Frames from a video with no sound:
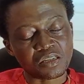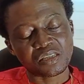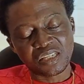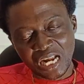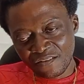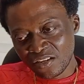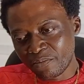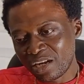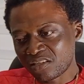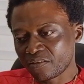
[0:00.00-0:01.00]
It's still
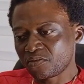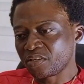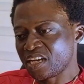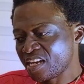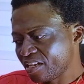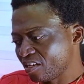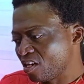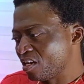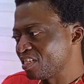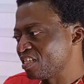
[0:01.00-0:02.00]
available as of today.
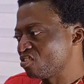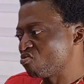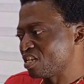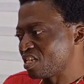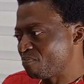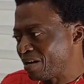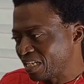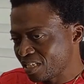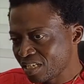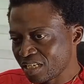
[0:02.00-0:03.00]
All the interested
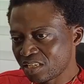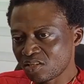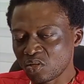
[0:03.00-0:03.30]
parties,